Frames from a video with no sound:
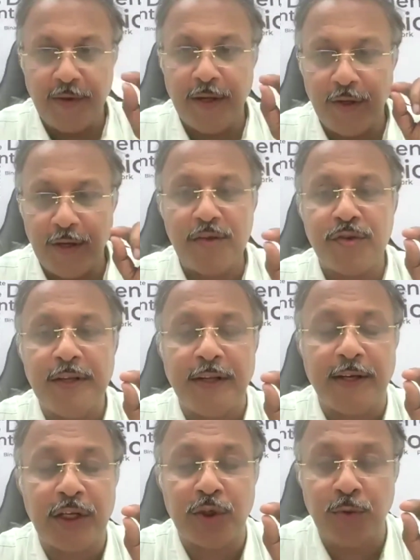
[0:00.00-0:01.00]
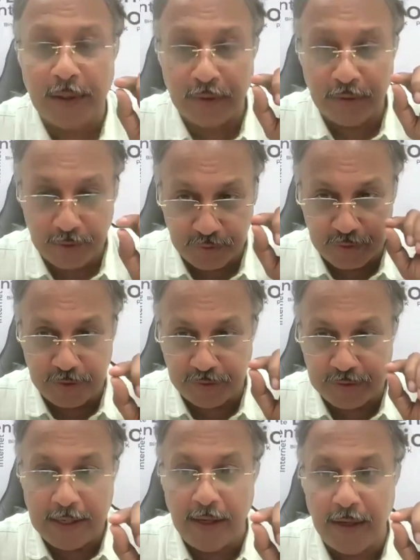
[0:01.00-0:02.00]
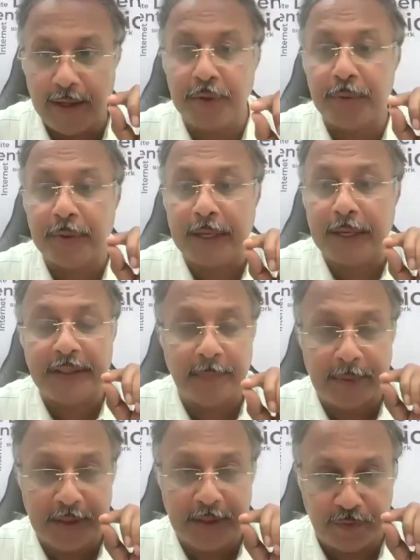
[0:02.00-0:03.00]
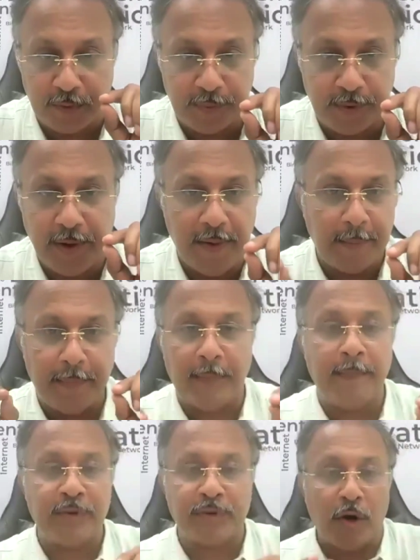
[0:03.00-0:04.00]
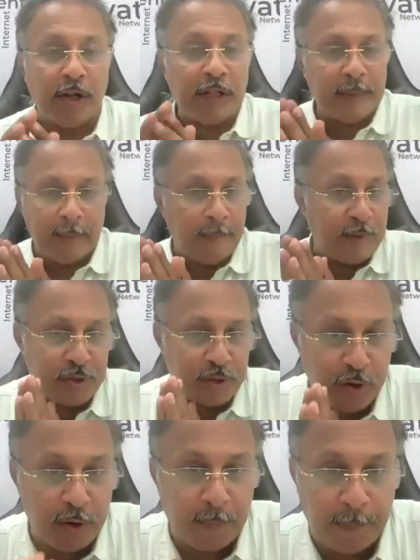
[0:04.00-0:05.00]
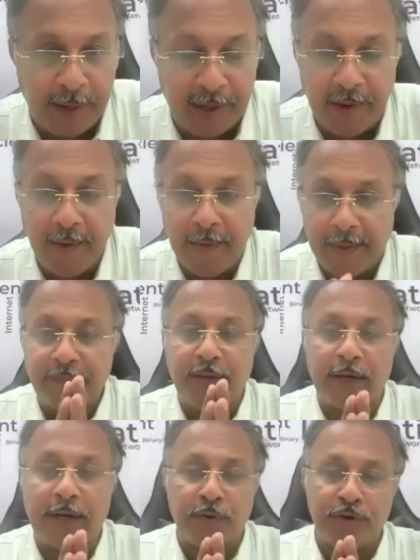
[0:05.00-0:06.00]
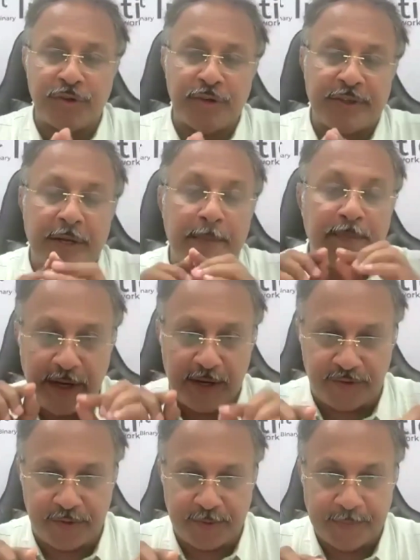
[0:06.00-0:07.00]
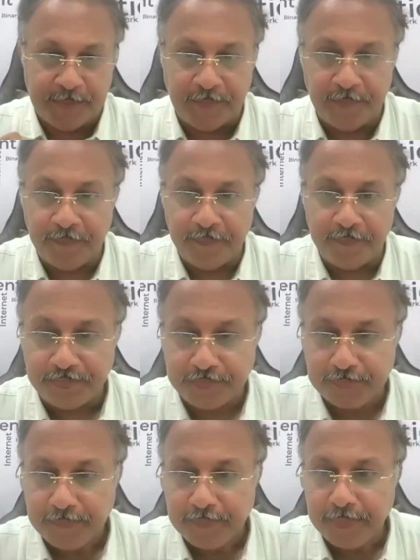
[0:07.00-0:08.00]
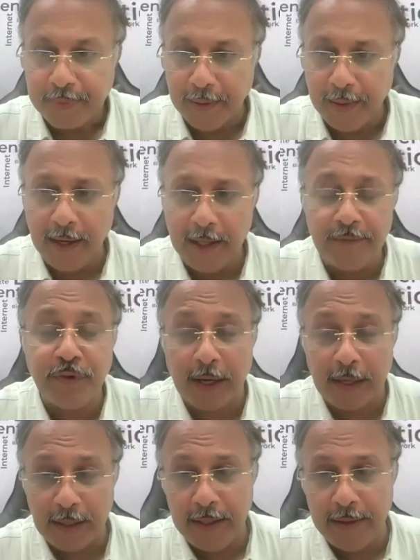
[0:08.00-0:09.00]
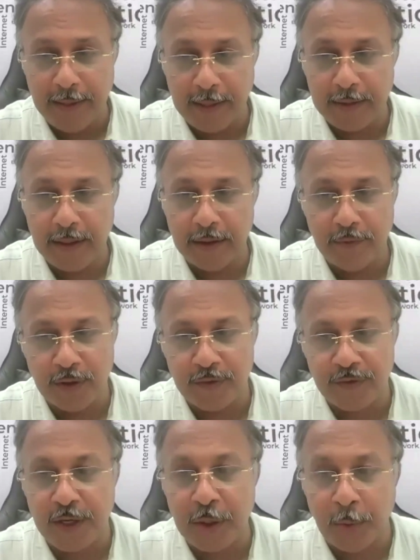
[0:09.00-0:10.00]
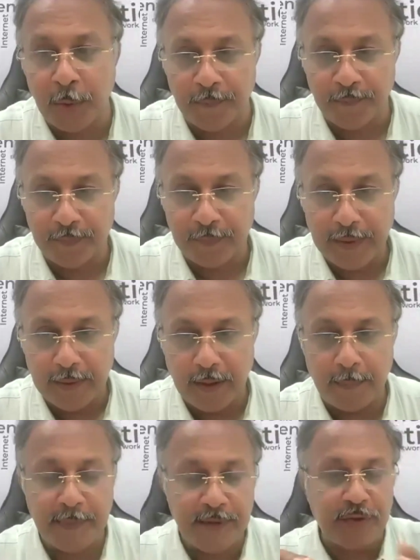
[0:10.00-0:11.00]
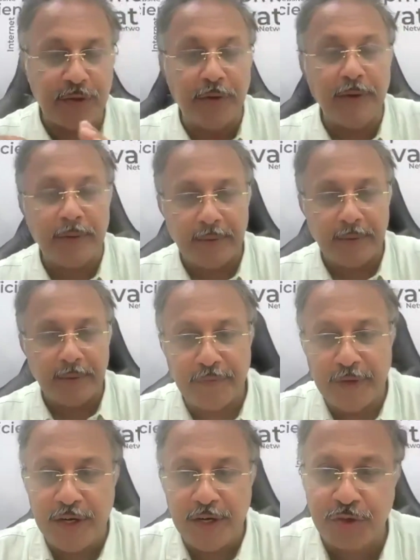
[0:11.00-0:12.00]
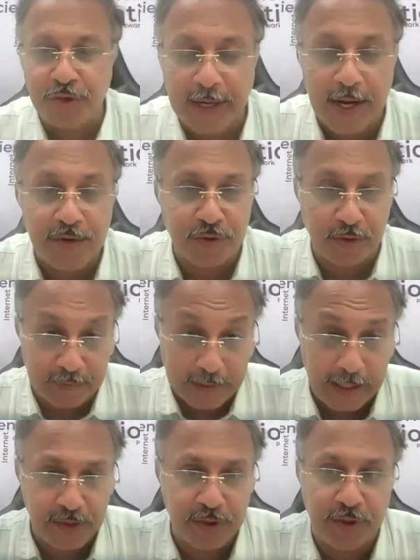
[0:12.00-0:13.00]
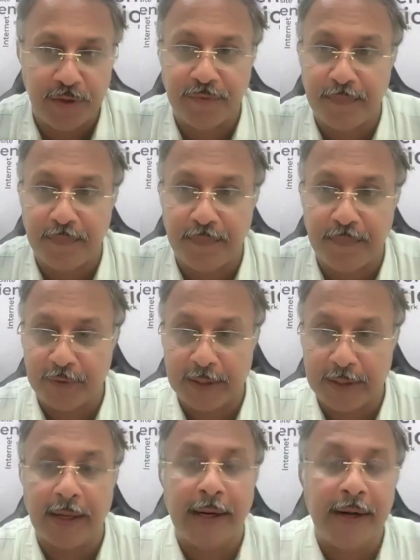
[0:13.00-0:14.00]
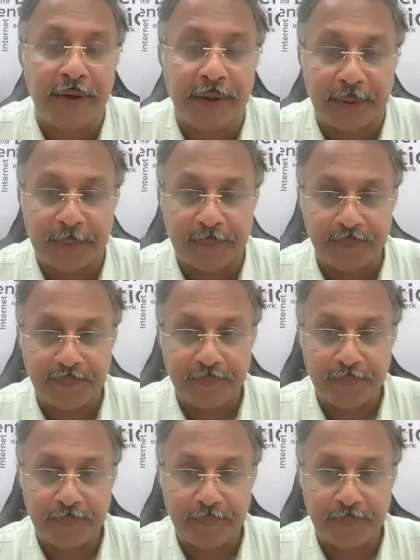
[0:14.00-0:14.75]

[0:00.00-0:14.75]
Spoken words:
Say yes in case you are still yet to collect the money from the members. All the members are not paid. If that is the question, type yes. And if you already done the work, say no. That means you have finished your task of collection of money for the current year.